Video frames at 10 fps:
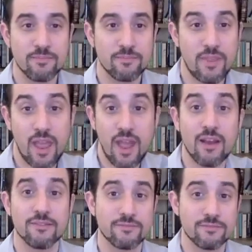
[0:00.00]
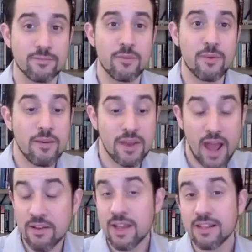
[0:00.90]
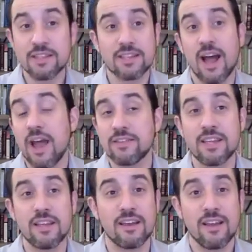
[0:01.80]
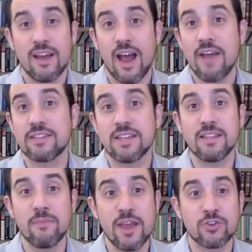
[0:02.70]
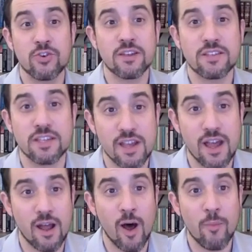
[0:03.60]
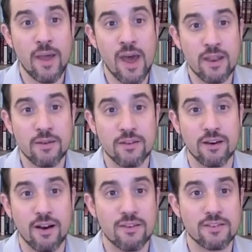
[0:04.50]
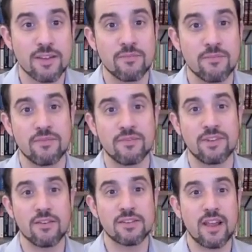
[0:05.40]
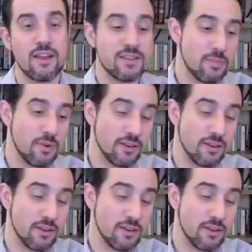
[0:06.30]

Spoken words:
Yeah. I mean, I've seen it. I've seen The Matrix. It's not all bad. There are some downsides, but